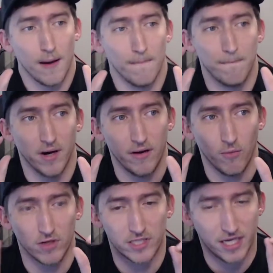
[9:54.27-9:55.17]
But
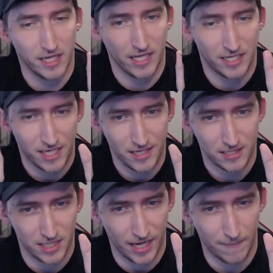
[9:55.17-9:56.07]
once again, they
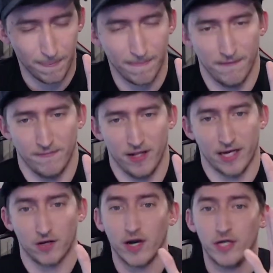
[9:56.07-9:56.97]
tease that of
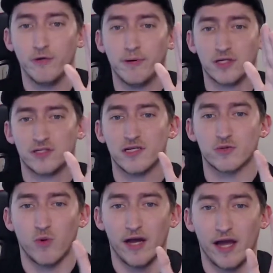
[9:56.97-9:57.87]
like, all right, you push
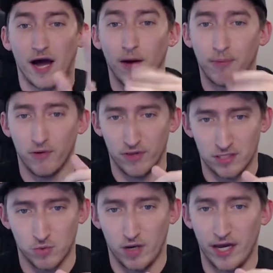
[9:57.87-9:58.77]
this way, I'll pull
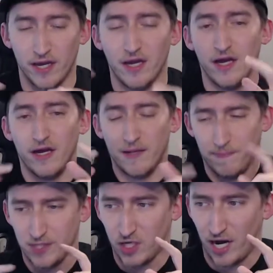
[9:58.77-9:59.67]
this way,
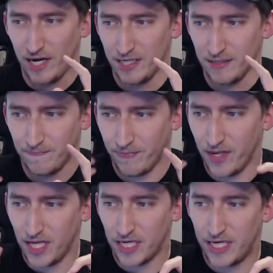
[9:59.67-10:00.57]
kind of
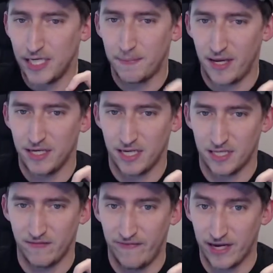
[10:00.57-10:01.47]
keep hinting
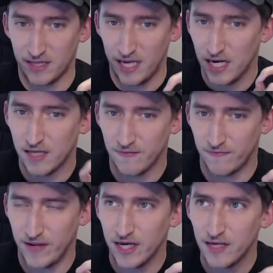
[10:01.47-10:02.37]
at the fact that any of any